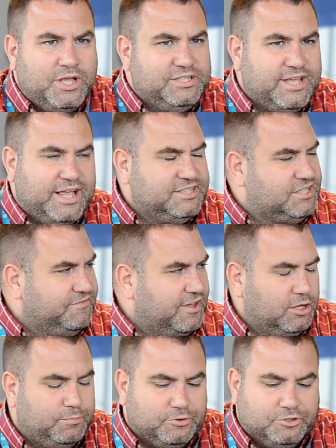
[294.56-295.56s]
as
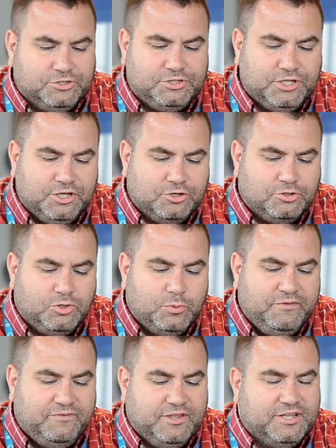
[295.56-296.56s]
developers, do
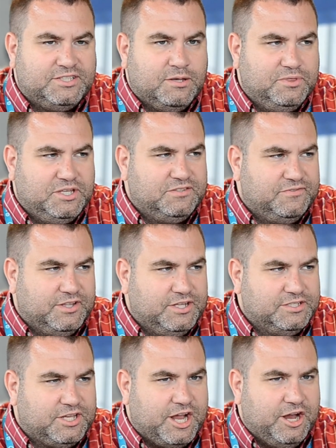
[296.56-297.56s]
we feel that some of these
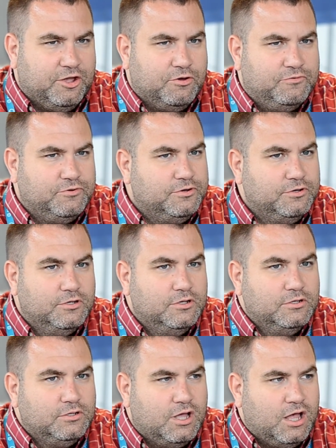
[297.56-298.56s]
feelings carry over
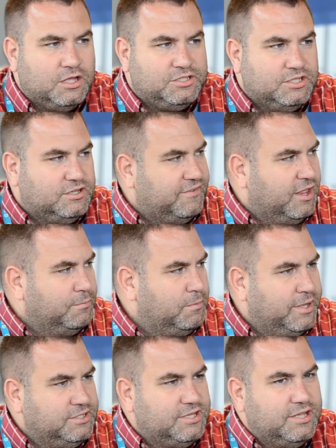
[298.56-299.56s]
to the
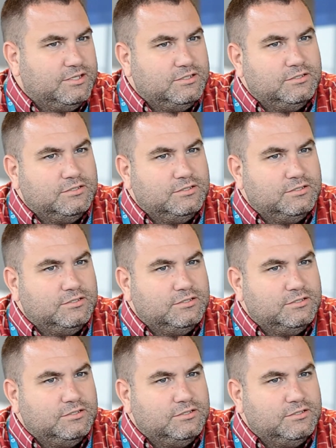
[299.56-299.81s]
development mindset?